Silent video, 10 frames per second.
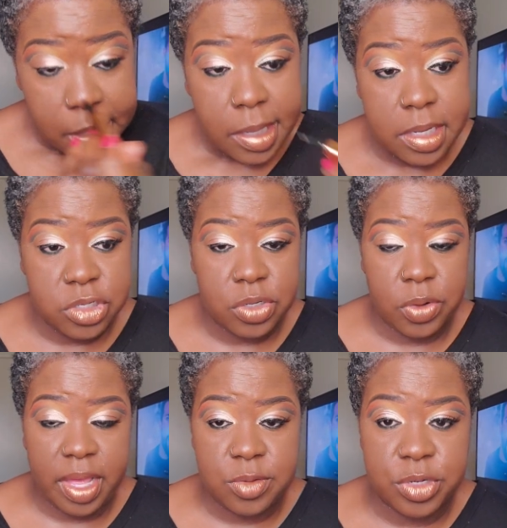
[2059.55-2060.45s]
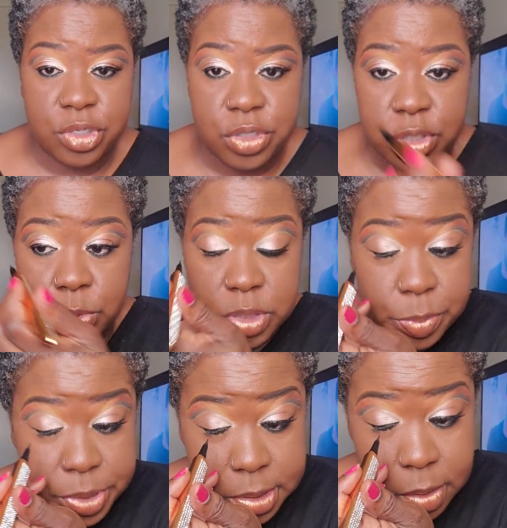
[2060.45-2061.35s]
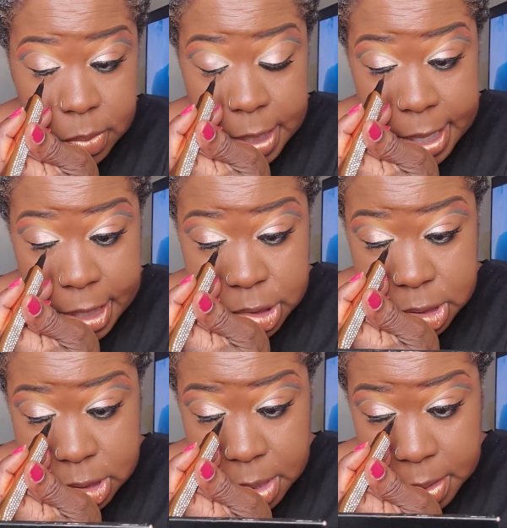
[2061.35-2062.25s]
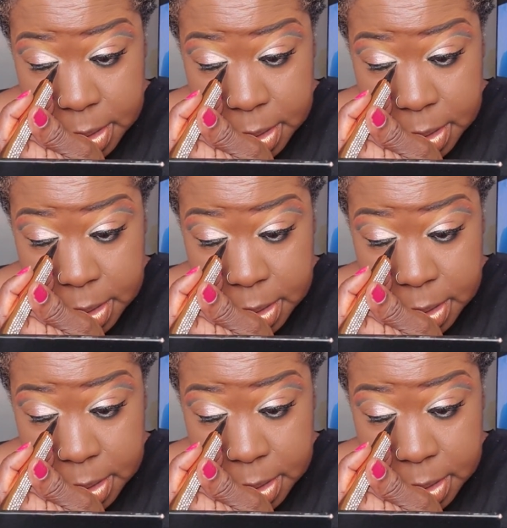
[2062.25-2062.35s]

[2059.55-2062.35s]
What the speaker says: Because you know that's what you do when you're putting on lashes.